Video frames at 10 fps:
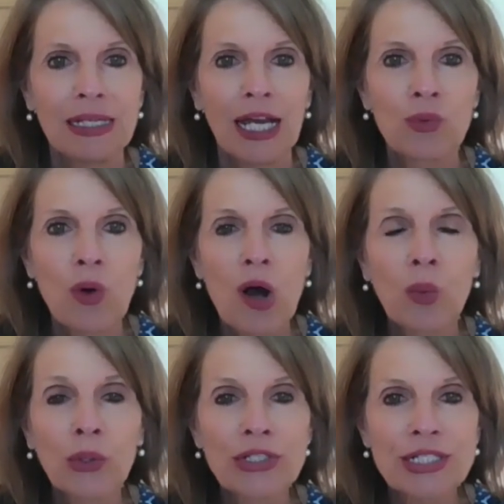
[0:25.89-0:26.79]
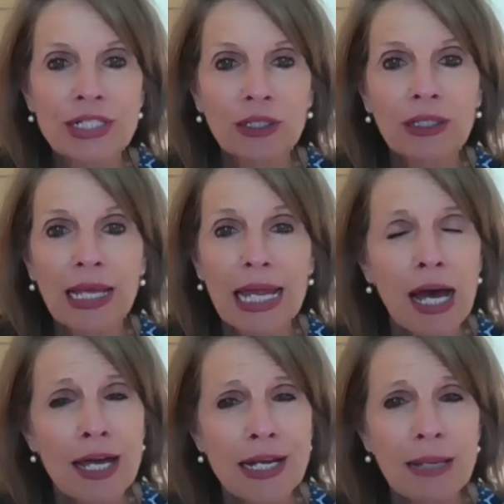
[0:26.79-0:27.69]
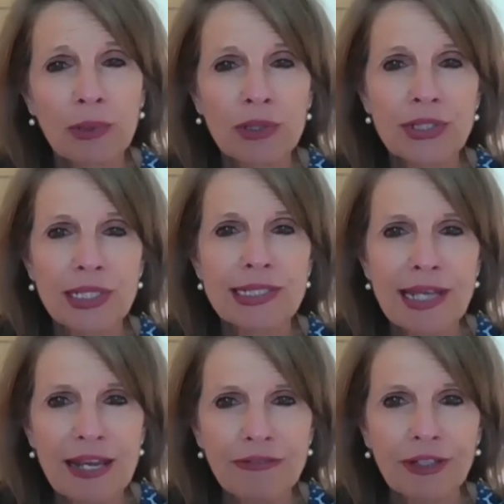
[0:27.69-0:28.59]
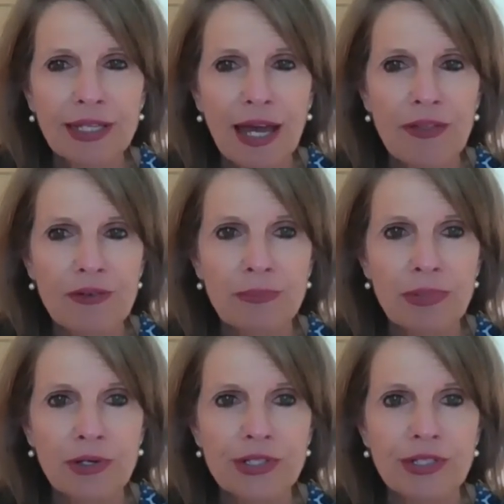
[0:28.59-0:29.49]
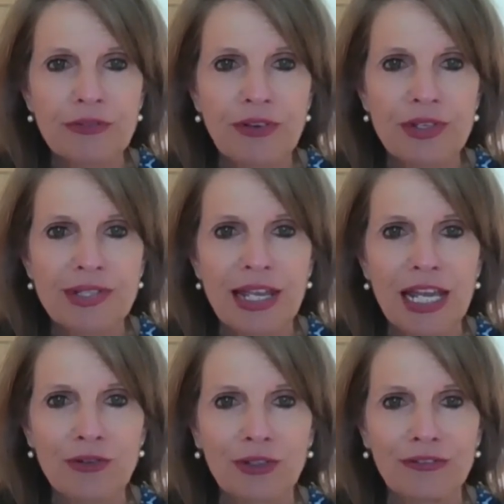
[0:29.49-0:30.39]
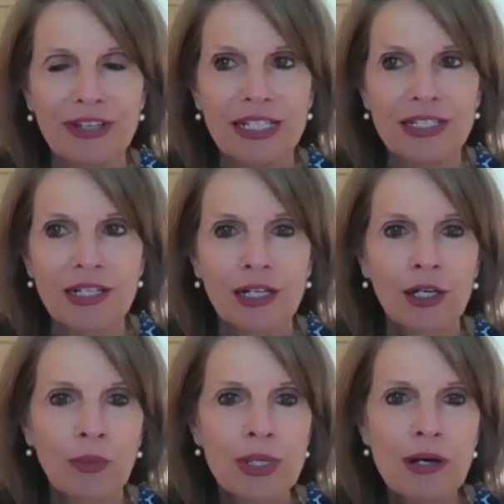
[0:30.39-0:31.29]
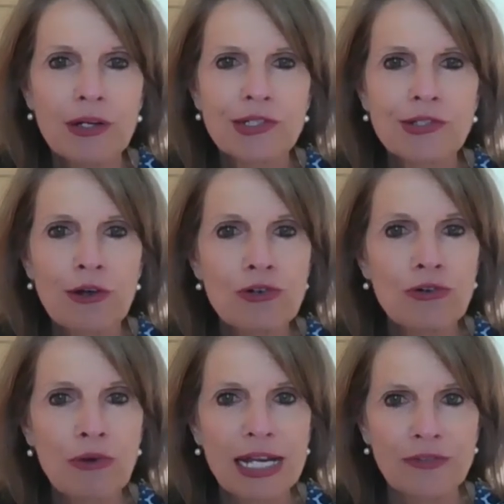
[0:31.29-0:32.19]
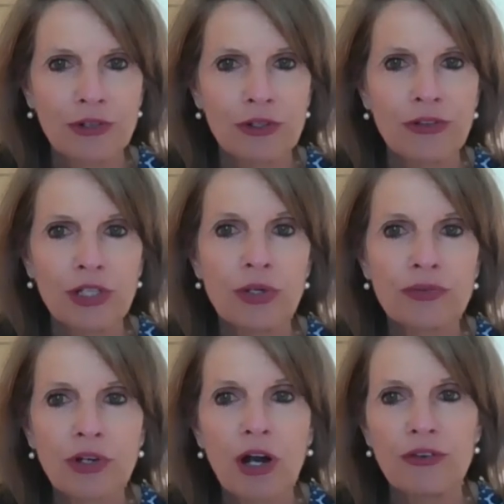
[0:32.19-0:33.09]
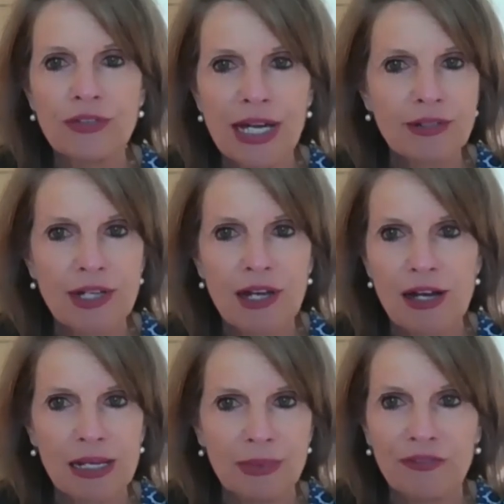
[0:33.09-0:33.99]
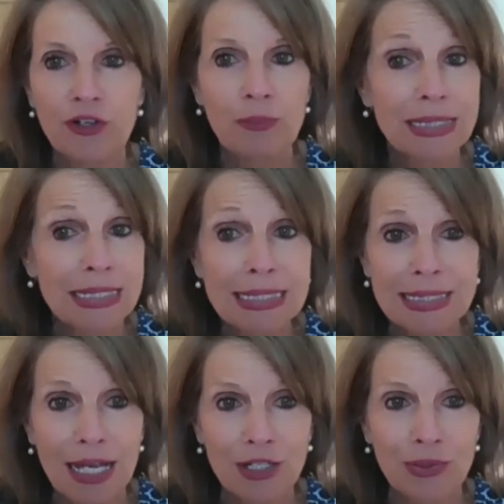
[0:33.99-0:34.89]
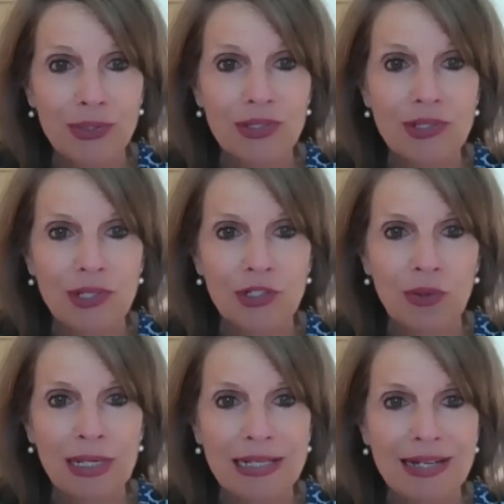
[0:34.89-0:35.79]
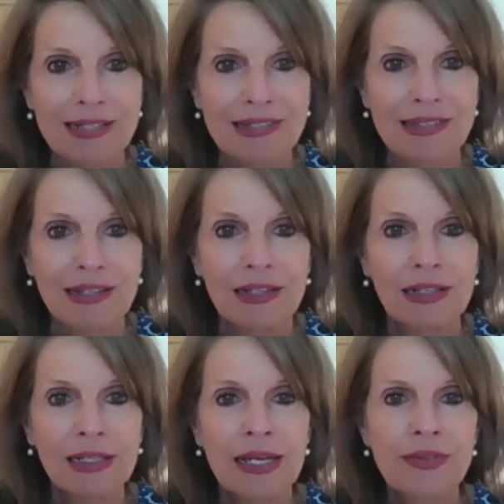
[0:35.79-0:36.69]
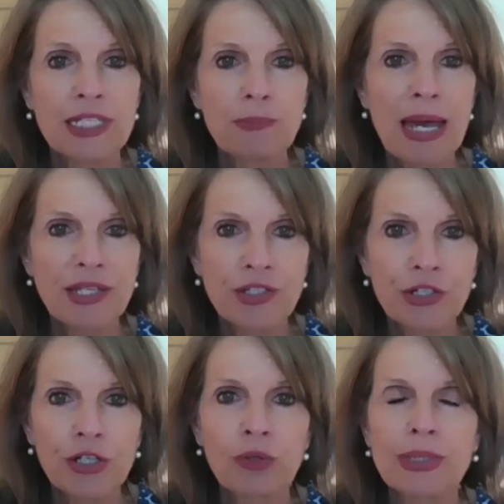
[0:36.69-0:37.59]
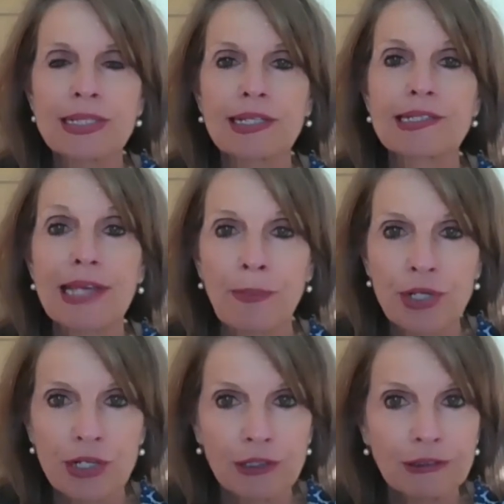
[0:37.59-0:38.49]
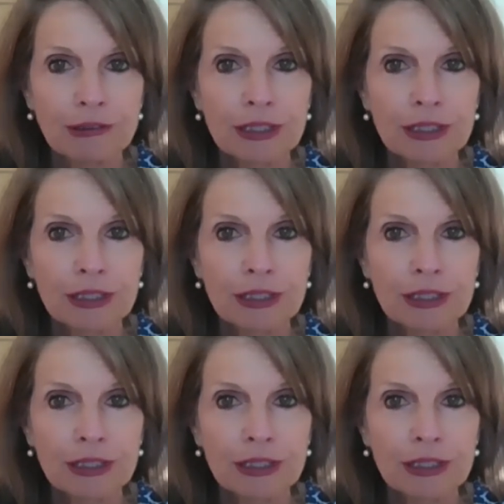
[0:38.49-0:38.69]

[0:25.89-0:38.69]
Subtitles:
And while we're still unable to safely gather in person for this annual event, we are so grateful that you have carved out time of your busy schedules to join us. This past year was exceptional,